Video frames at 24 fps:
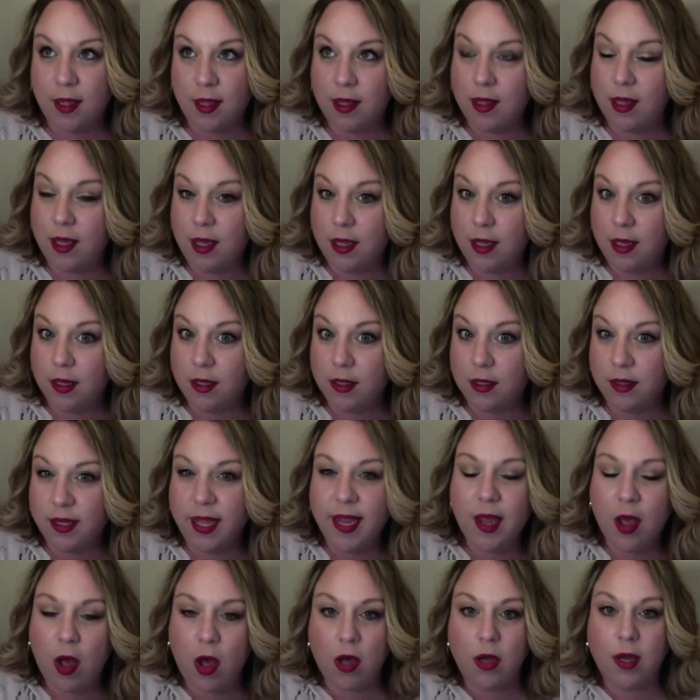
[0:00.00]
in
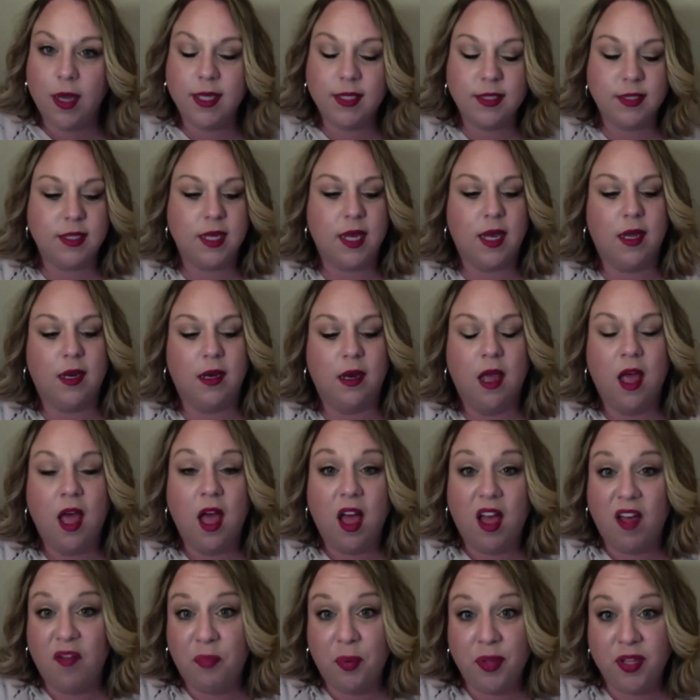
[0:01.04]
late August, and
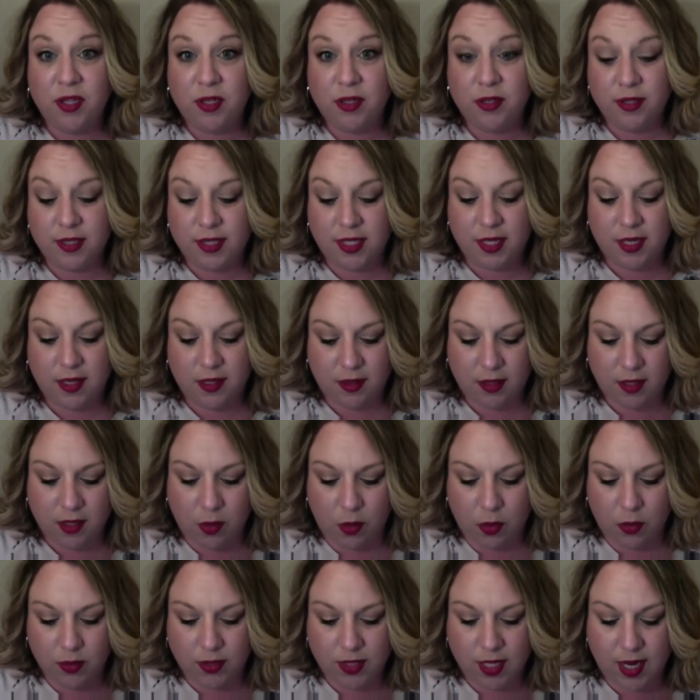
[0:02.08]
I've been using it the
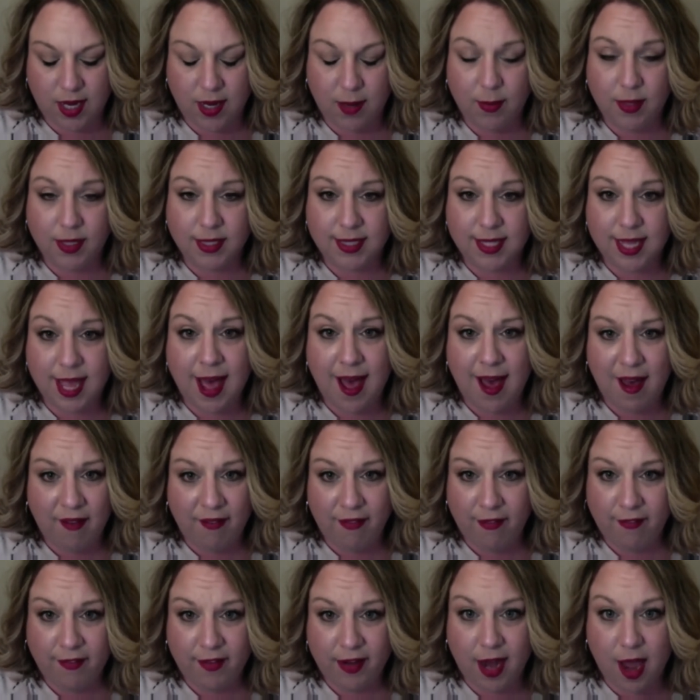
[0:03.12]
whole time. It's half
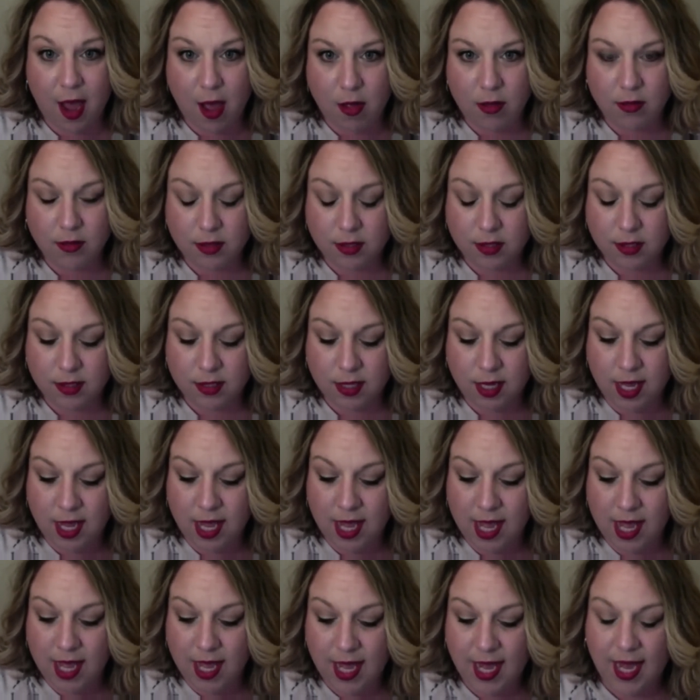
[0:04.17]
of an ounce,
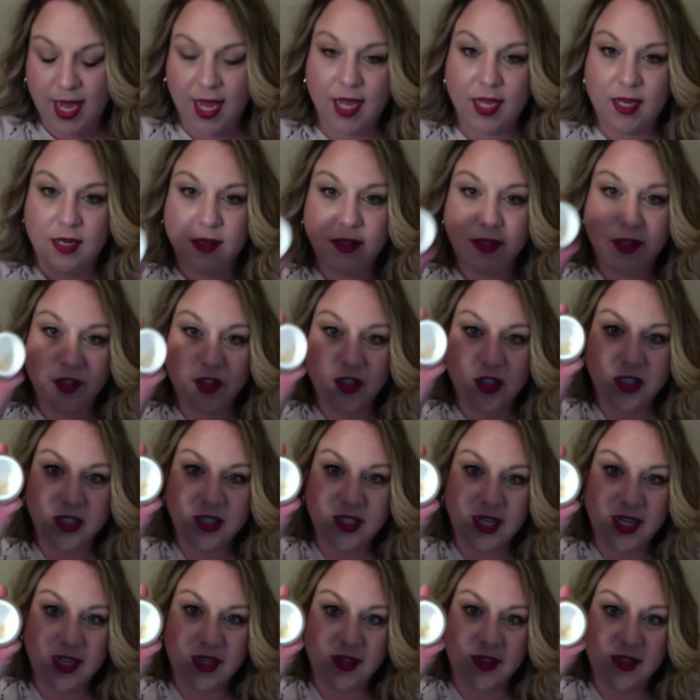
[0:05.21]
and there's just
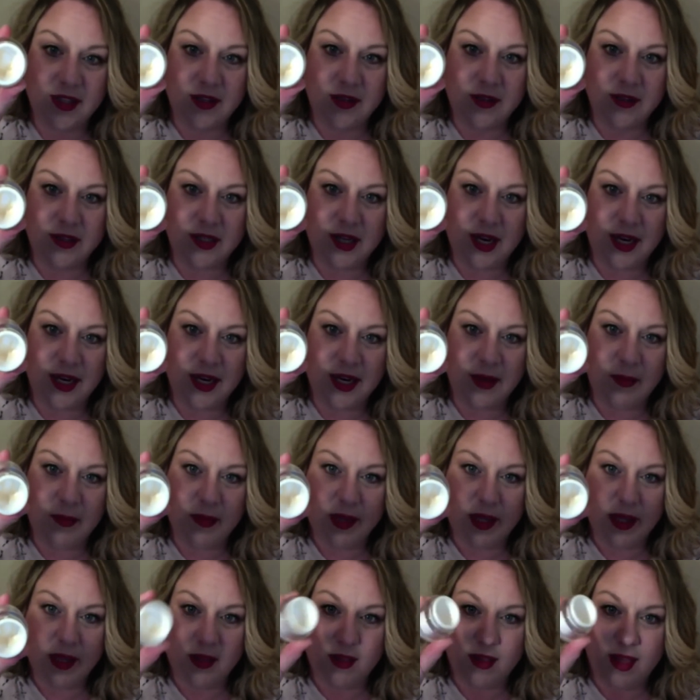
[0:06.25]
a little tiny
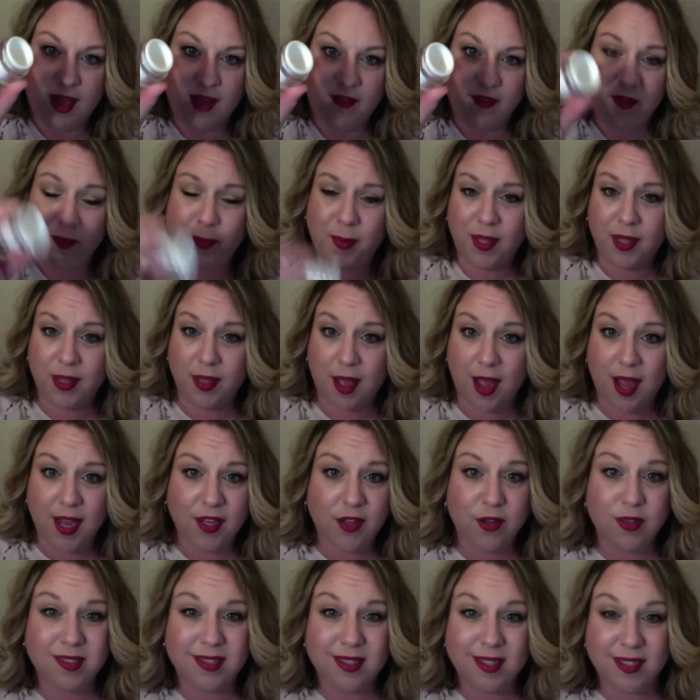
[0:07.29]
bit left, but I
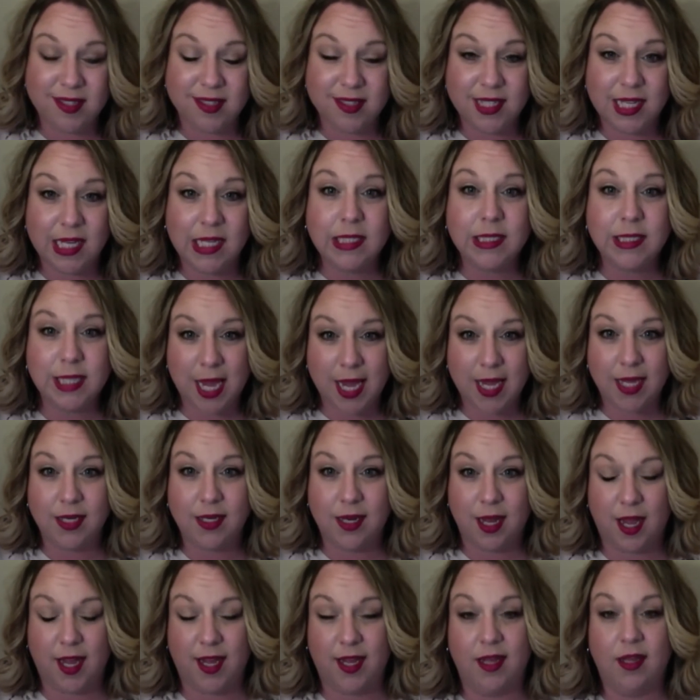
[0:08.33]
use this day and
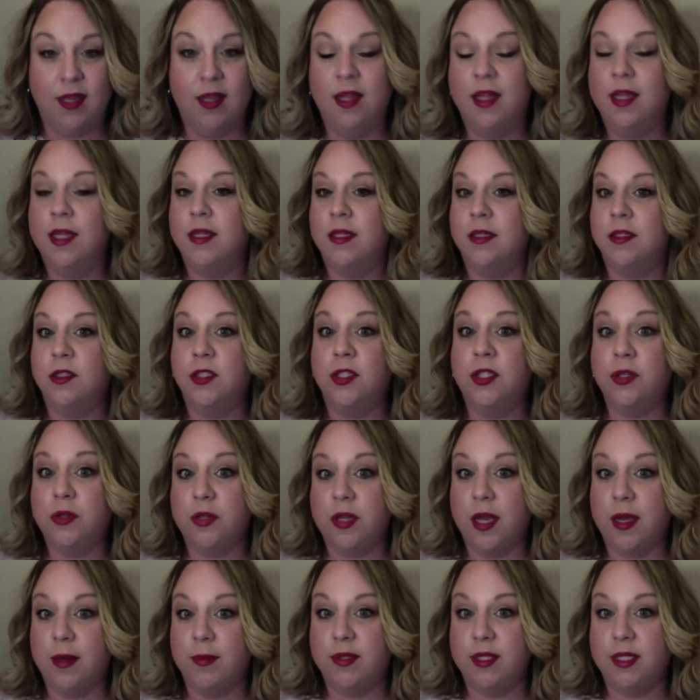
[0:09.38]
night, 2
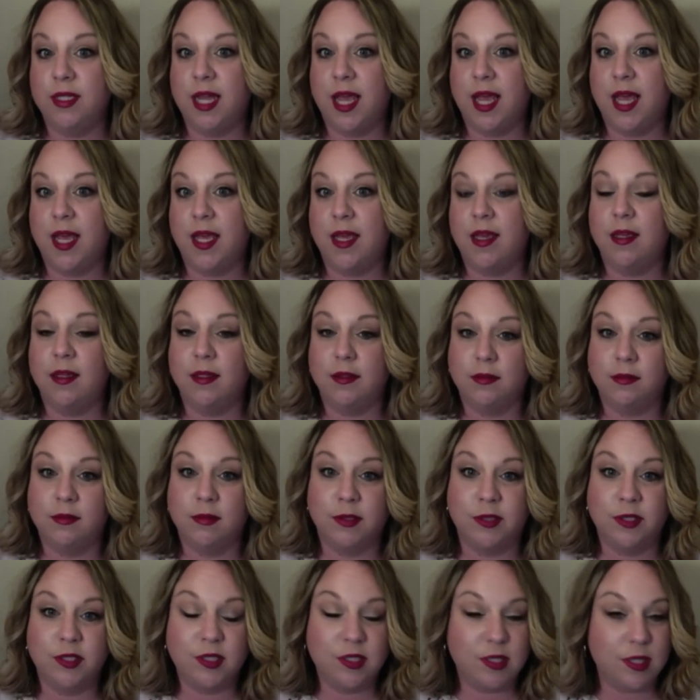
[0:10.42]
times a day,
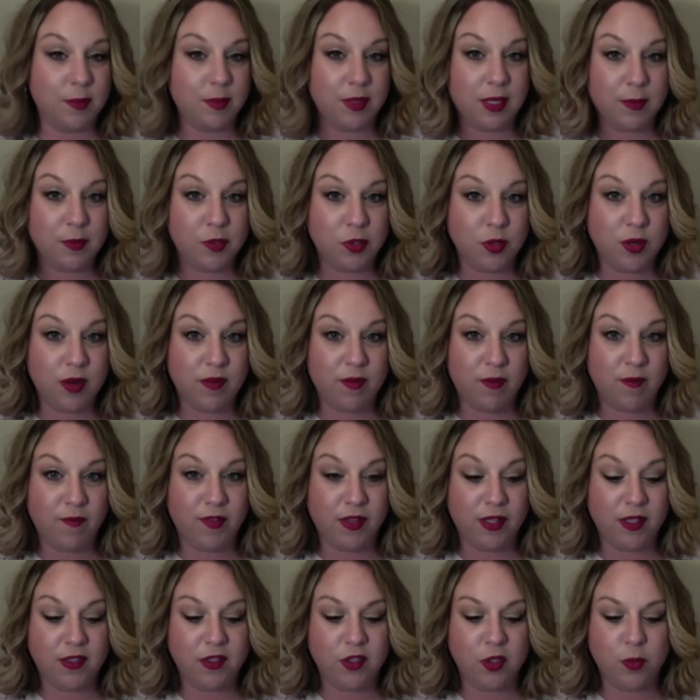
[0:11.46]
sometimes 3 if I'm
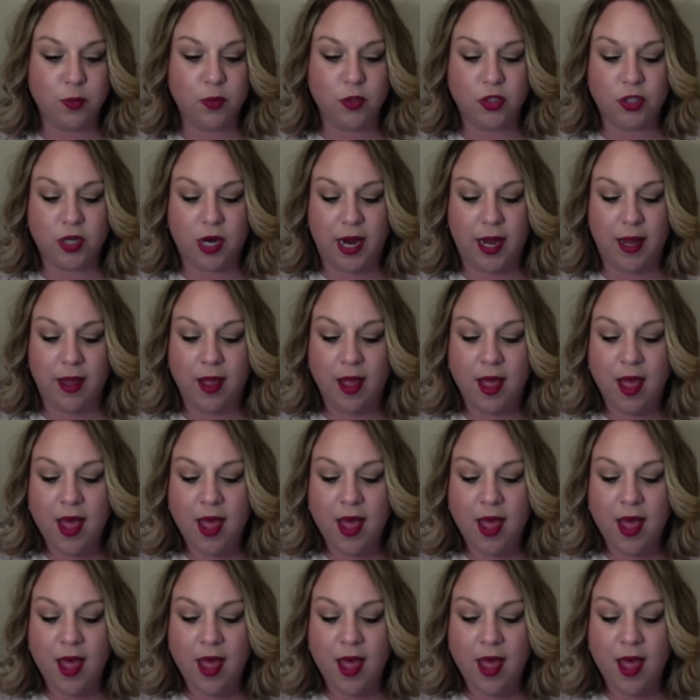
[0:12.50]
feeling super dry.